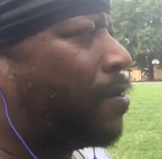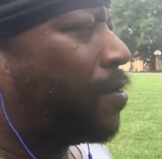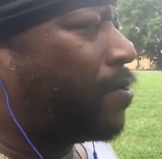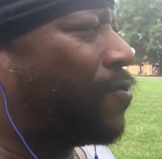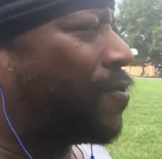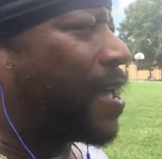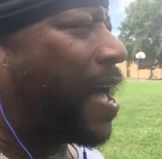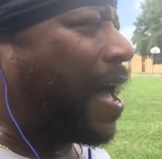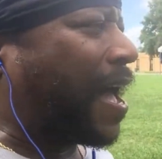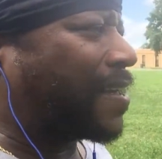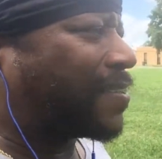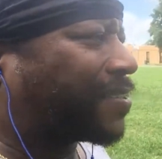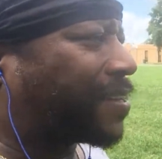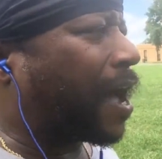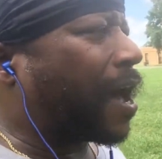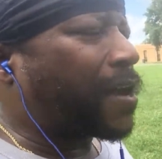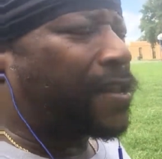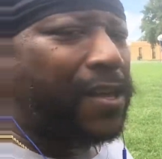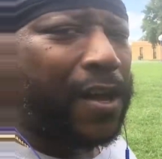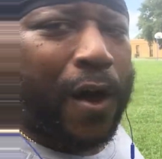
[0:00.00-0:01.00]
You guys,
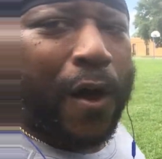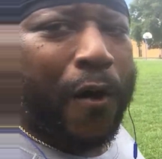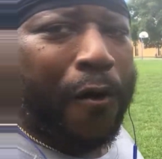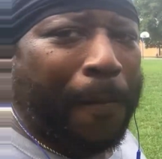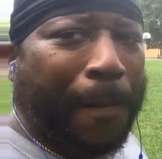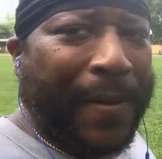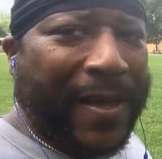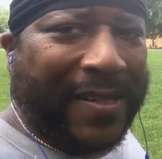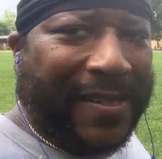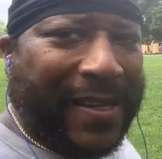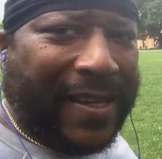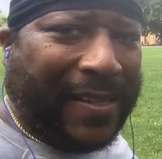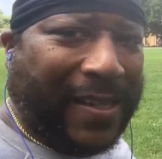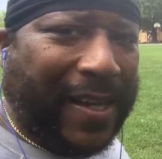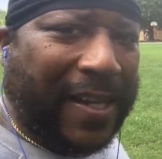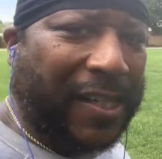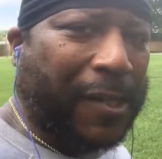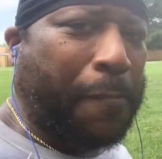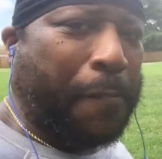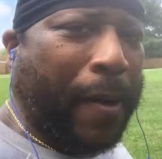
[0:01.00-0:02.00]
starting your own business
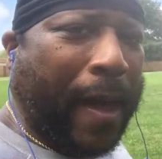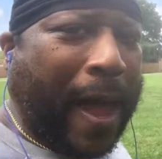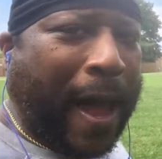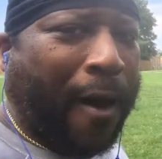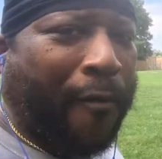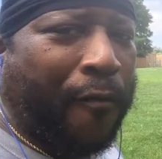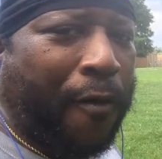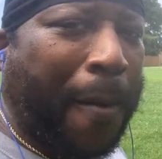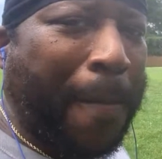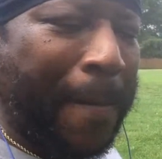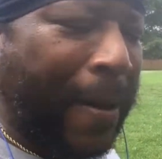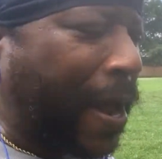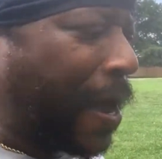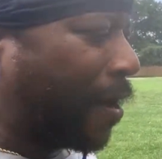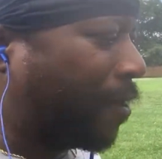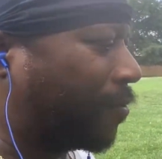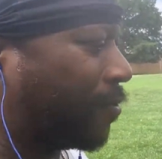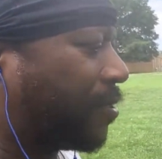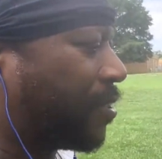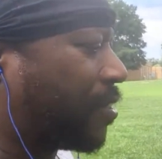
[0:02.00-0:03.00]
is
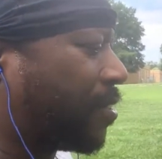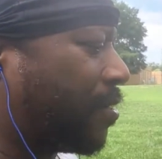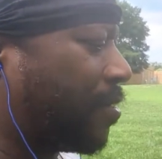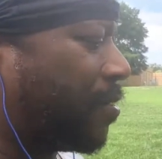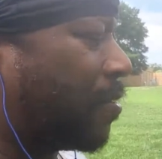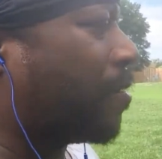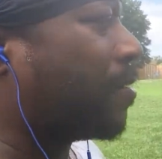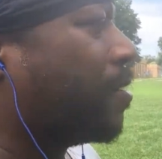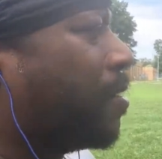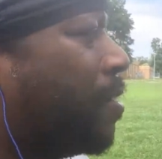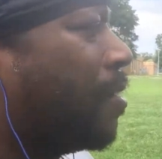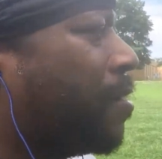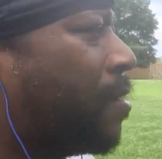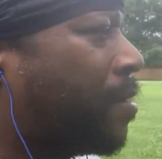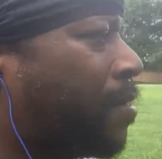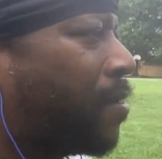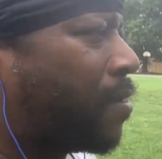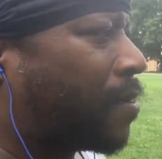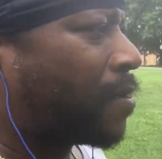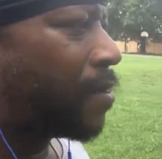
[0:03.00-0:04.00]
paramount.
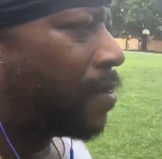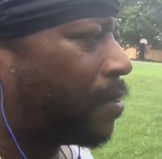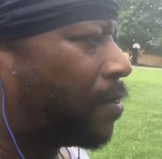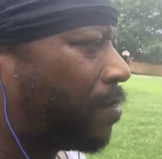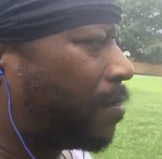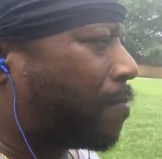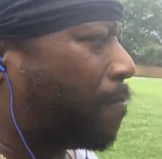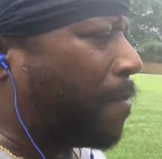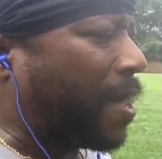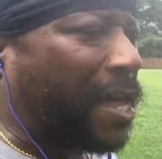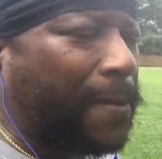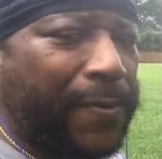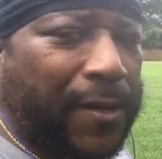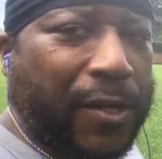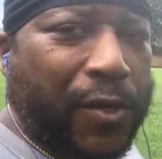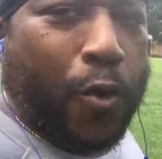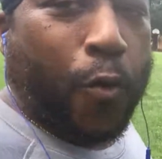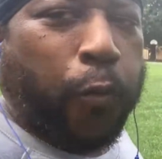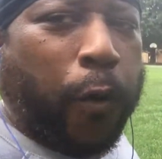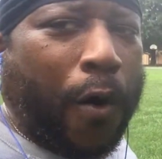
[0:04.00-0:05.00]
Maybe
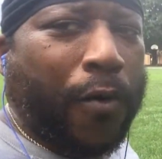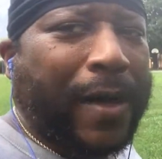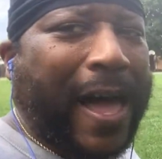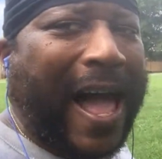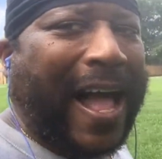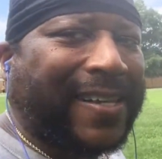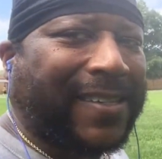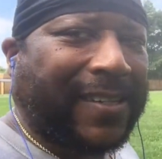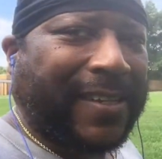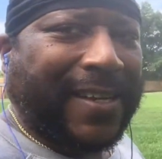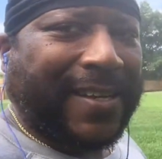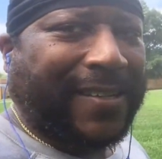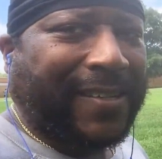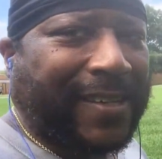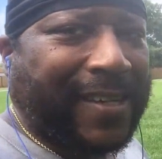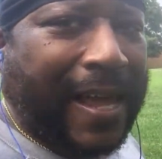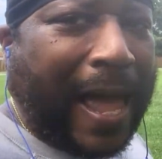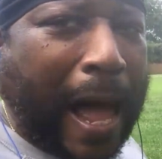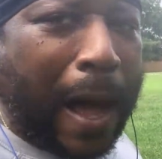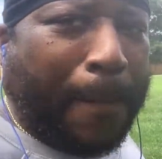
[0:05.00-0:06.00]
you won't actually
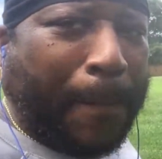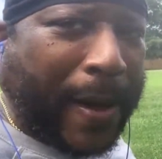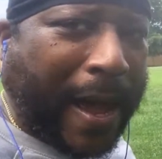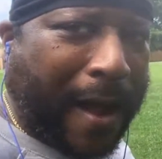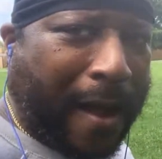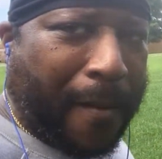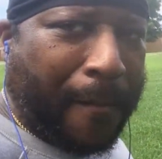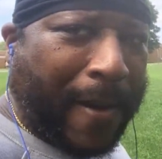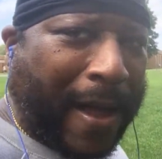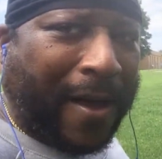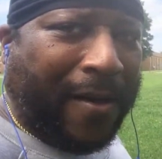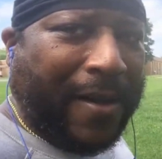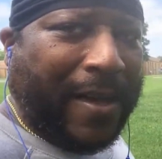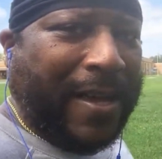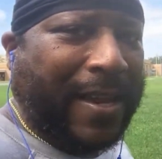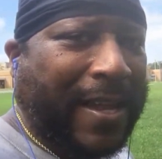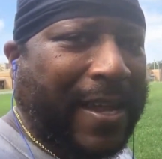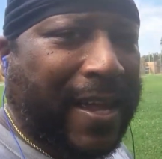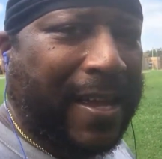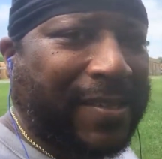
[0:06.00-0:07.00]
see how paramount
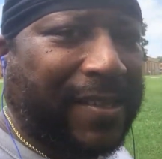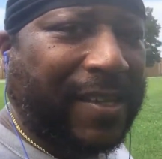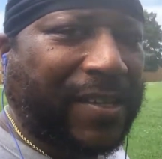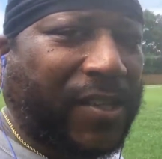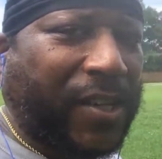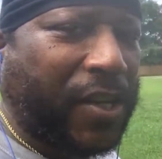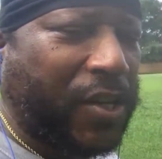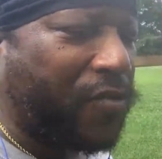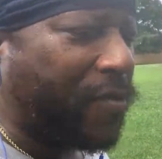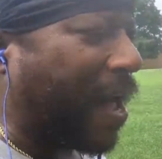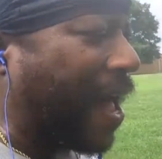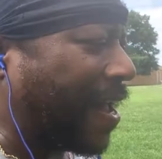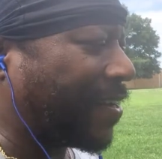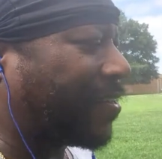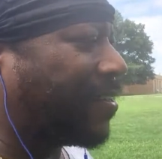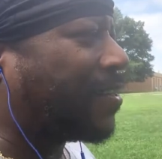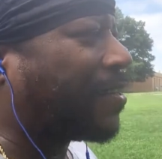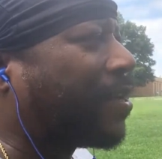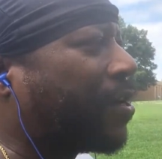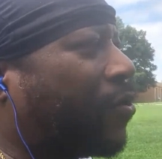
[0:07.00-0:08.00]
it is until you
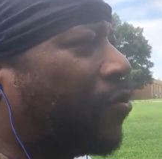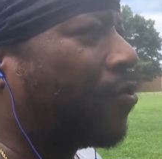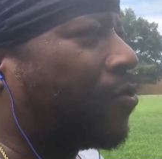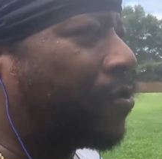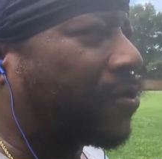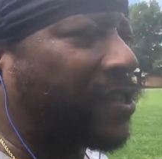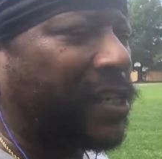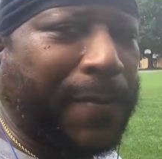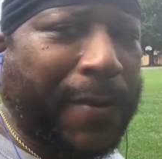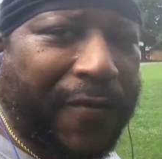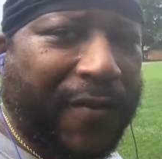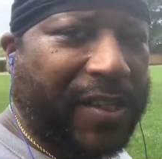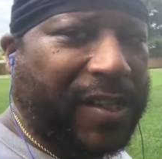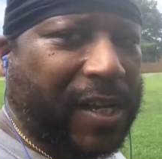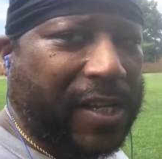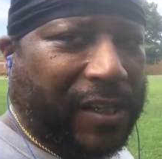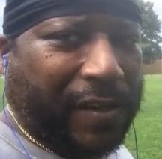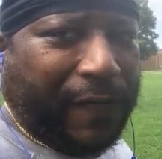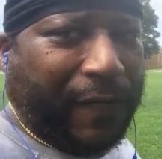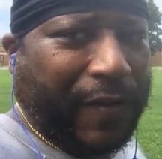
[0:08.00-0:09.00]
actually get on semen
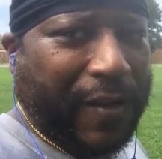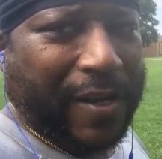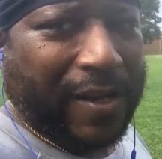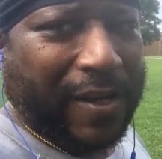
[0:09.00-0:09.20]
retention for